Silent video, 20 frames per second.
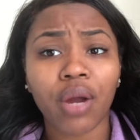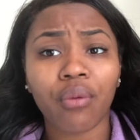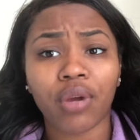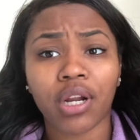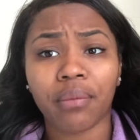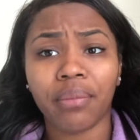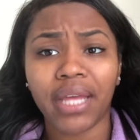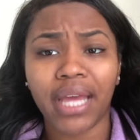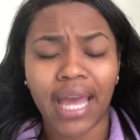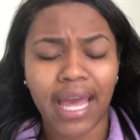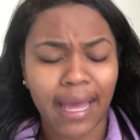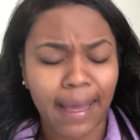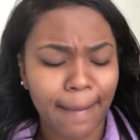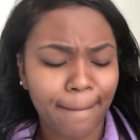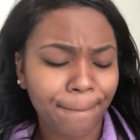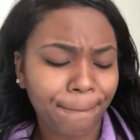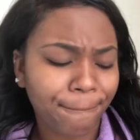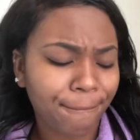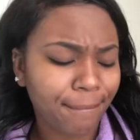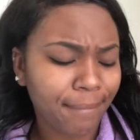I want to be at.
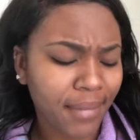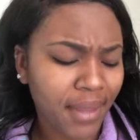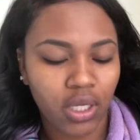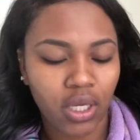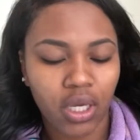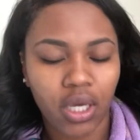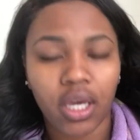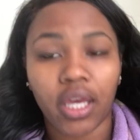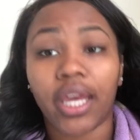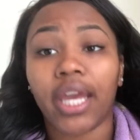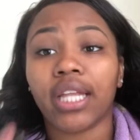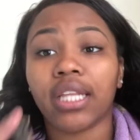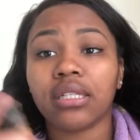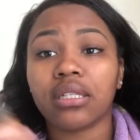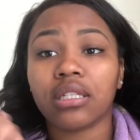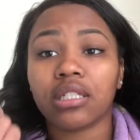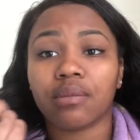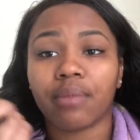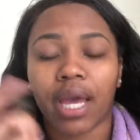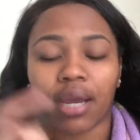Yeah, this
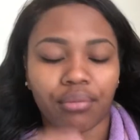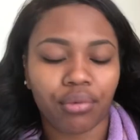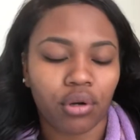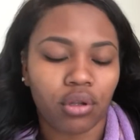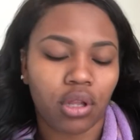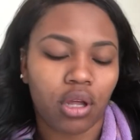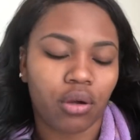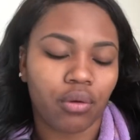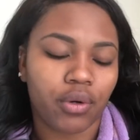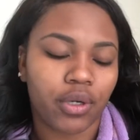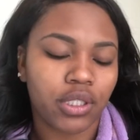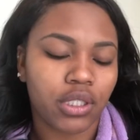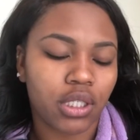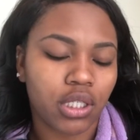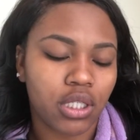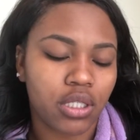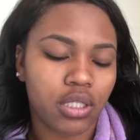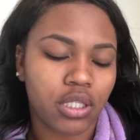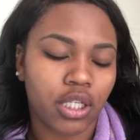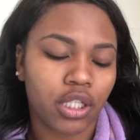is MAC Pro Longwear
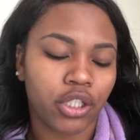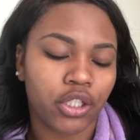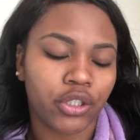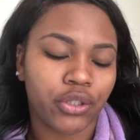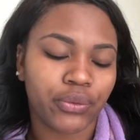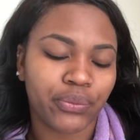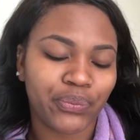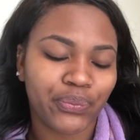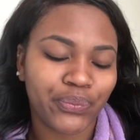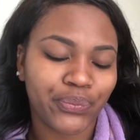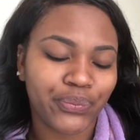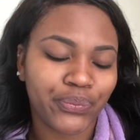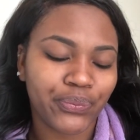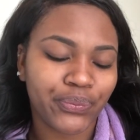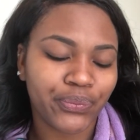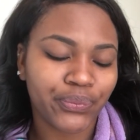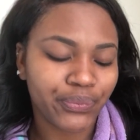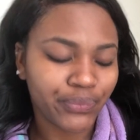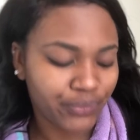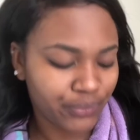Concealer.
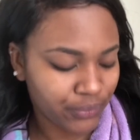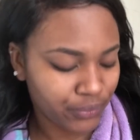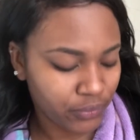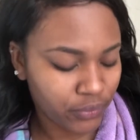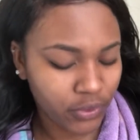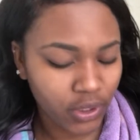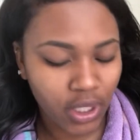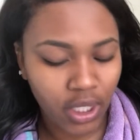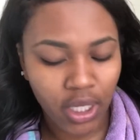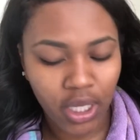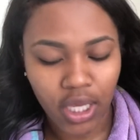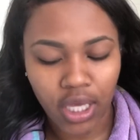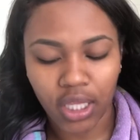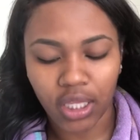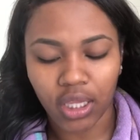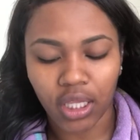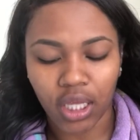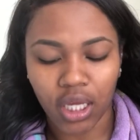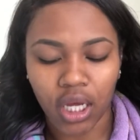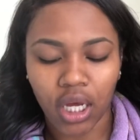
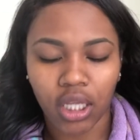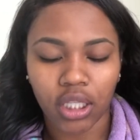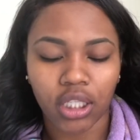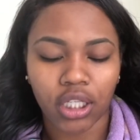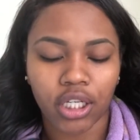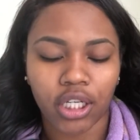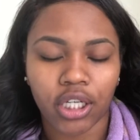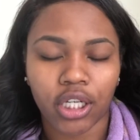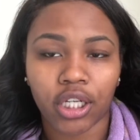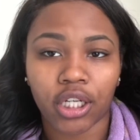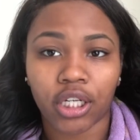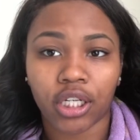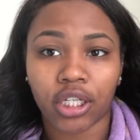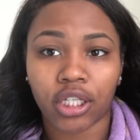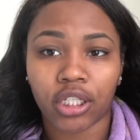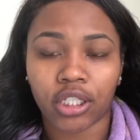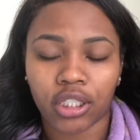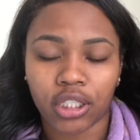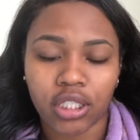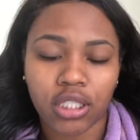And the
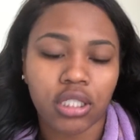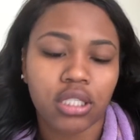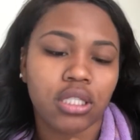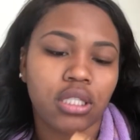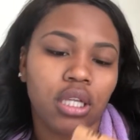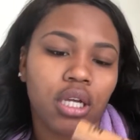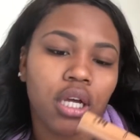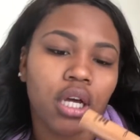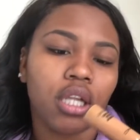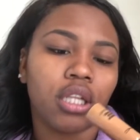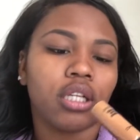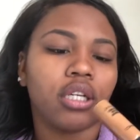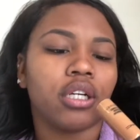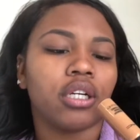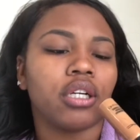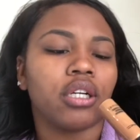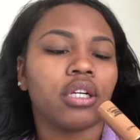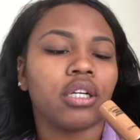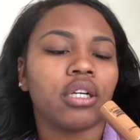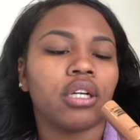color, this is the
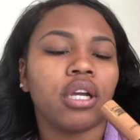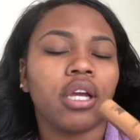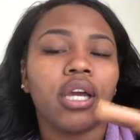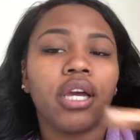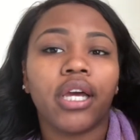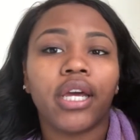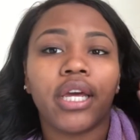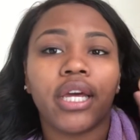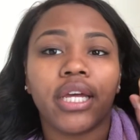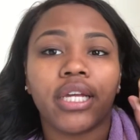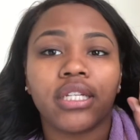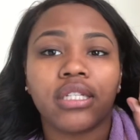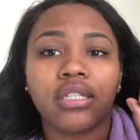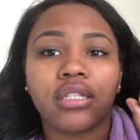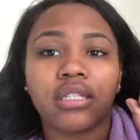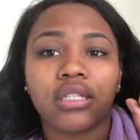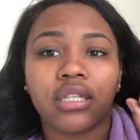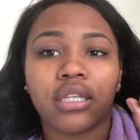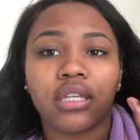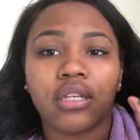color
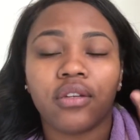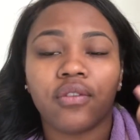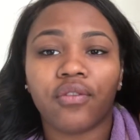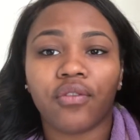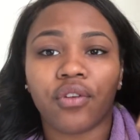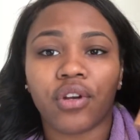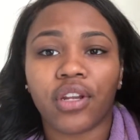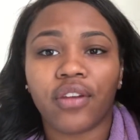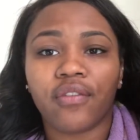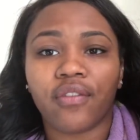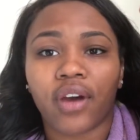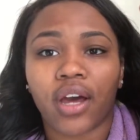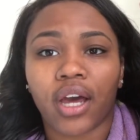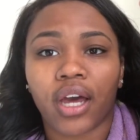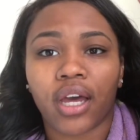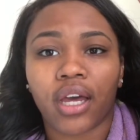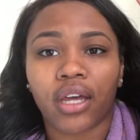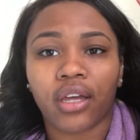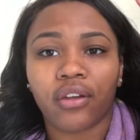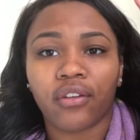
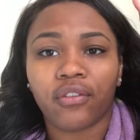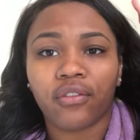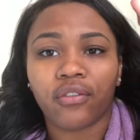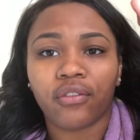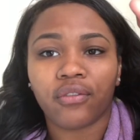NC45.